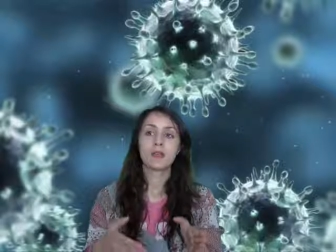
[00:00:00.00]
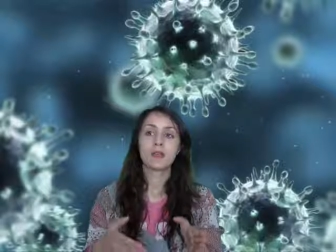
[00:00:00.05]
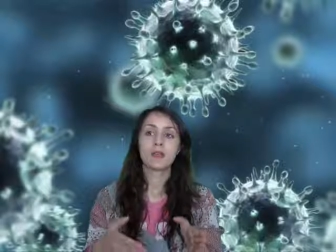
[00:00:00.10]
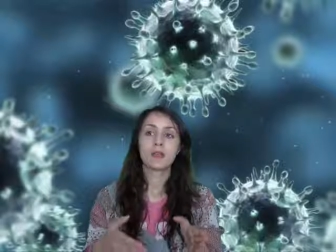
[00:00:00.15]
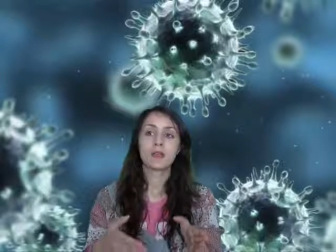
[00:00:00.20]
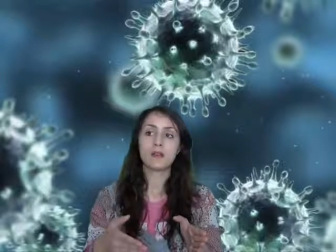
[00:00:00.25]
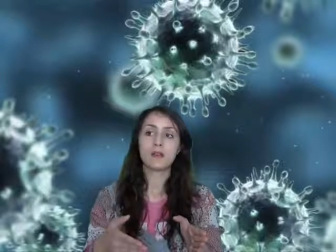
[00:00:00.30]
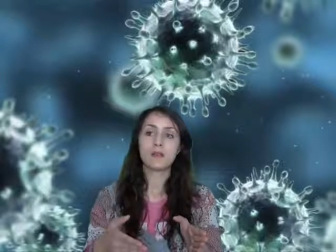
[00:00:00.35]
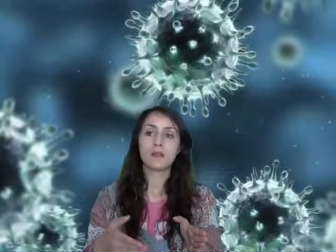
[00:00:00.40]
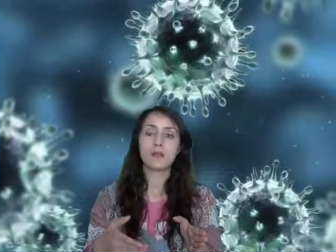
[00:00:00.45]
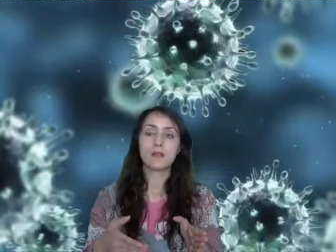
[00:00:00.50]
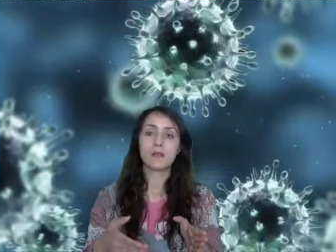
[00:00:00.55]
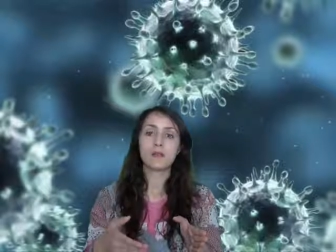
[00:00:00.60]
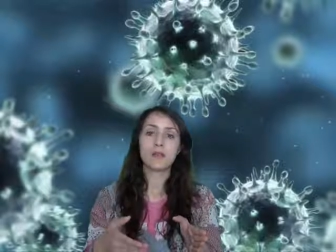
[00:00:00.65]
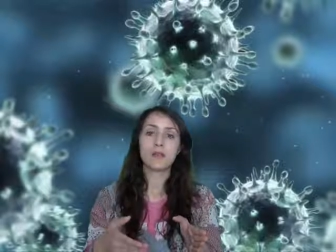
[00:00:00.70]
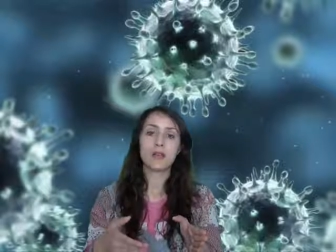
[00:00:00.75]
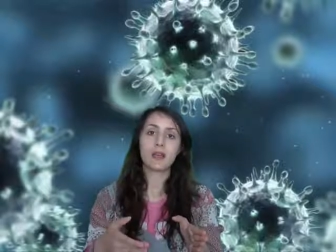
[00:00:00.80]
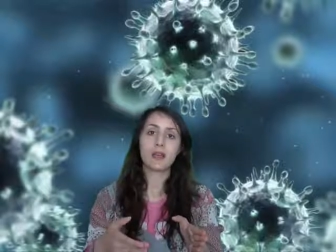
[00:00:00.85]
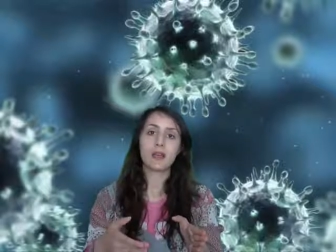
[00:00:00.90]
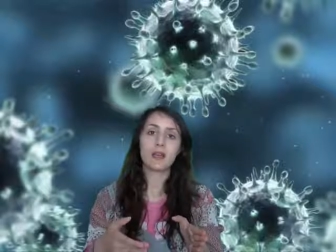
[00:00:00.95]

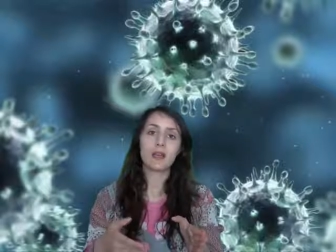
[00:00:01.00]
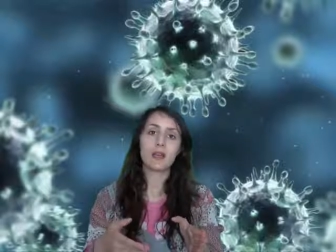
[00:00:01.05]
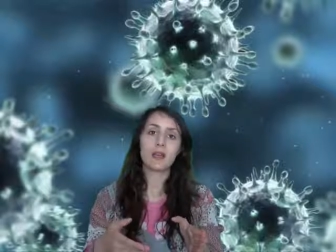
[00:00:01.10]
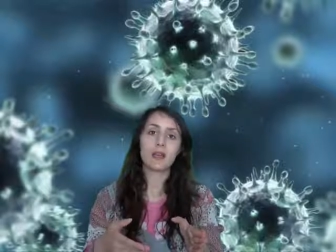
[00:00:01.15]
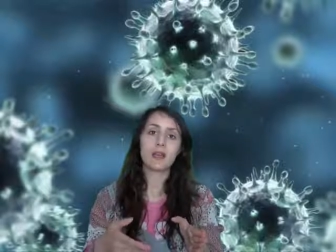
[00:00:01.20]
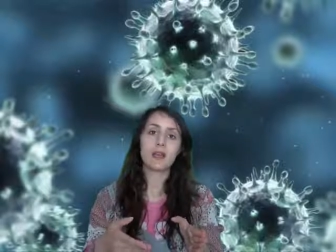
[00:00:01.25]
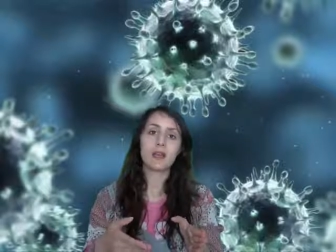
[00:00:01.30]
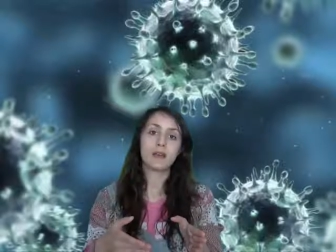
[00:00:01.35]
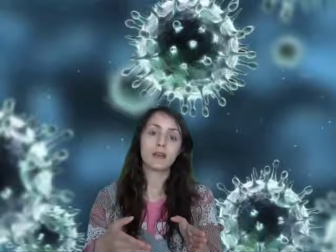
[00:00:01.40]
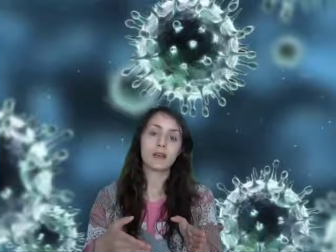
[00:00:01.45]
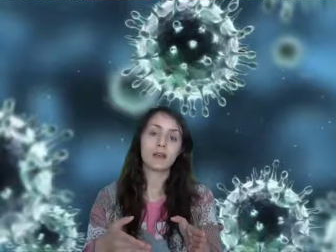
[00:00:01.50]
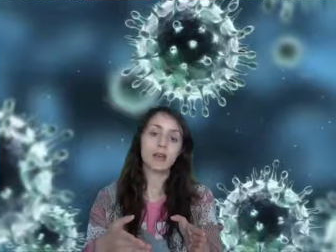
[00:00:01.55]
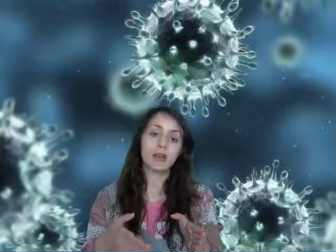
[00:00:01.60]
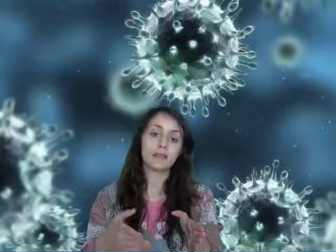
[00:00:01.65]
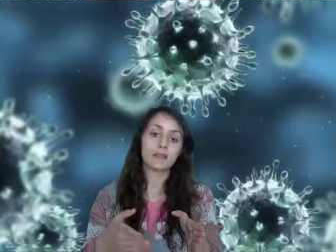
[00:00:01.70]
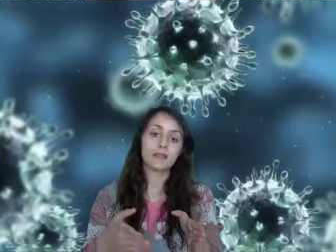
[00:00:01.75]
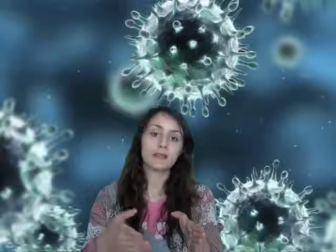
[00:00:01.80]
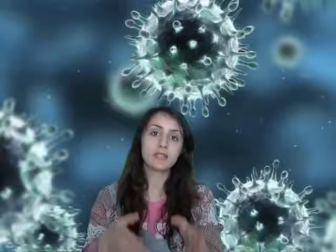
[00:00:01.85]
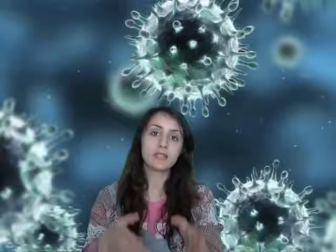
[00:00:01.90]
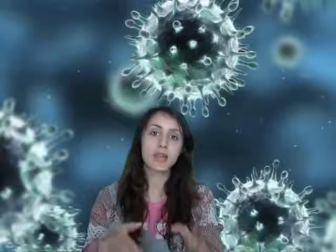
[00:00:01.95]

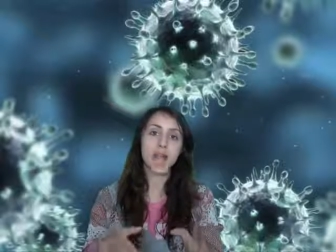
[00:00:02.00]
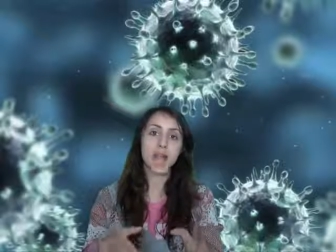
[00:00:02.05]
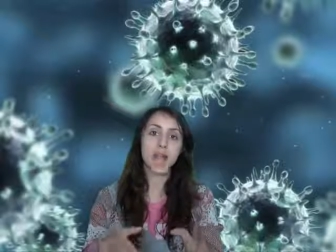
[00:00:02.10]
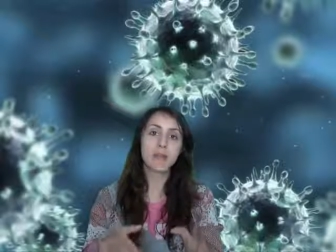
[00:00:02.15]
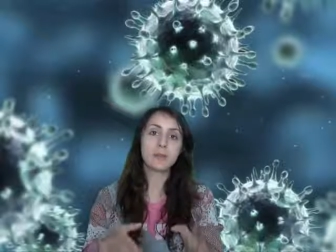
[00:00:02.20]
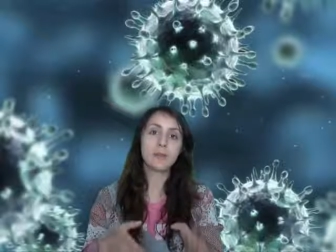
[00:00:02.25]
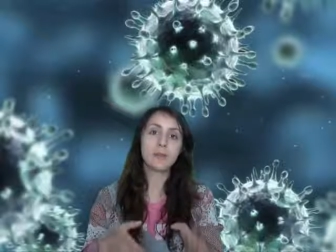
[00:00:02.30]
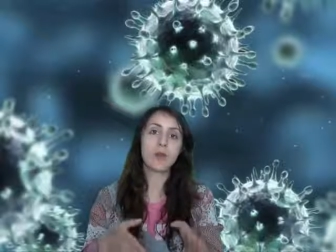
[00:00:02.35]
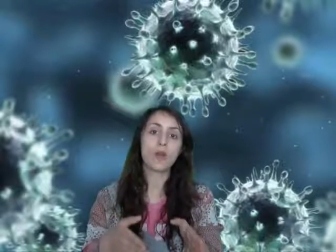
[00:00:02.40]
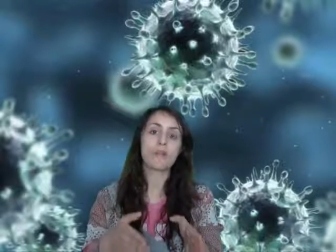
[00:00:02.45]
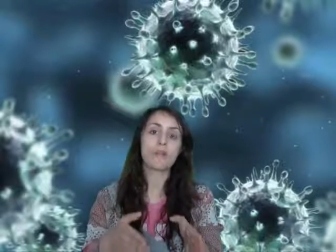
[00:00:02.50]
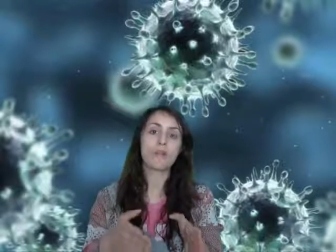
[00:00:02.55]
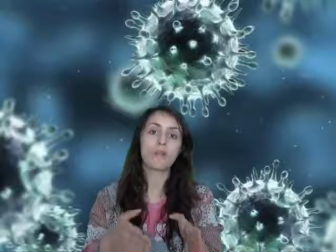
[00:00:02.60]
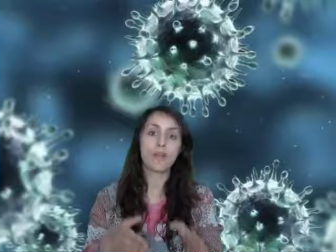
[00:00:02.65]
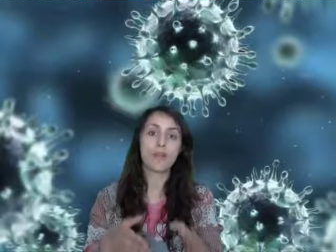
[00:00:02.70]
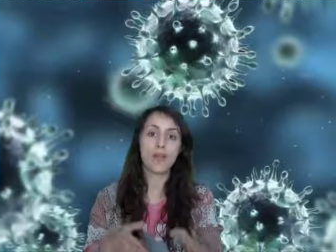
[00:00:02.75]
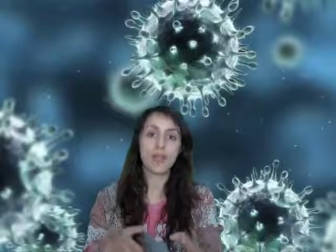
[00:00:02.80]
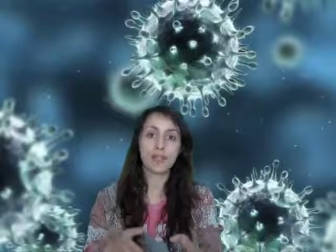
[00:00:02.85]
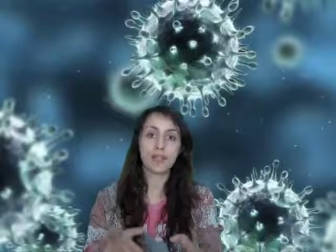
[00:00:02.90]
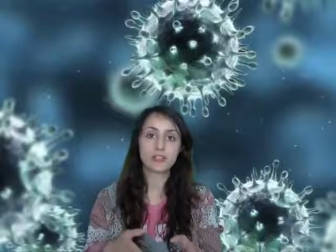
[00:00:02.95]
at the time of the
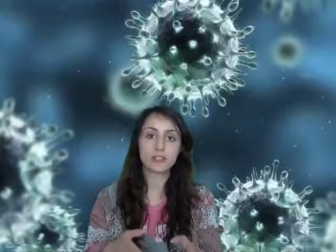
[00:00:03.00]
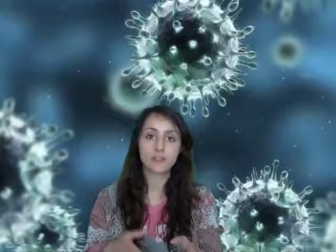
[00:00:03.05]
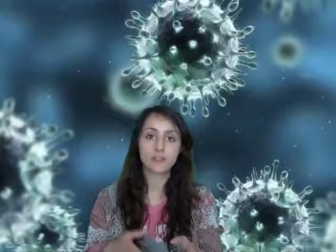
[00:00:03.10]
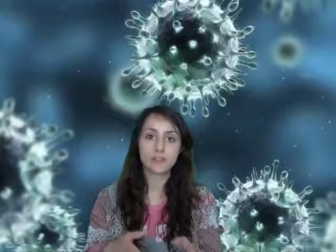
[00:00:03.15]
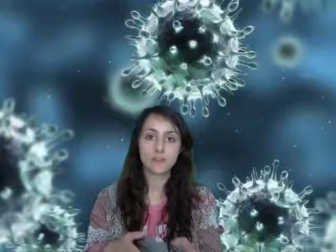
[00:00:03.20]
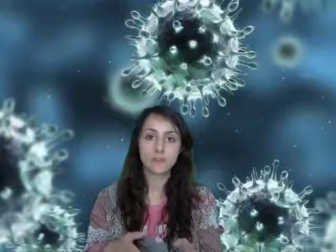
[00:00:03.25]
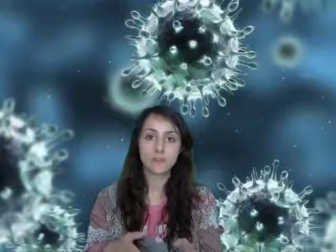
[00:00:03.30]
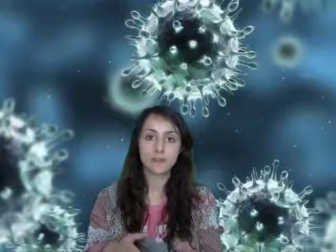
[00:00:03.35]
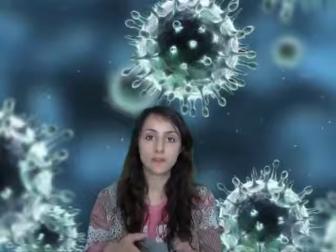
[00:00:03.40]
infection,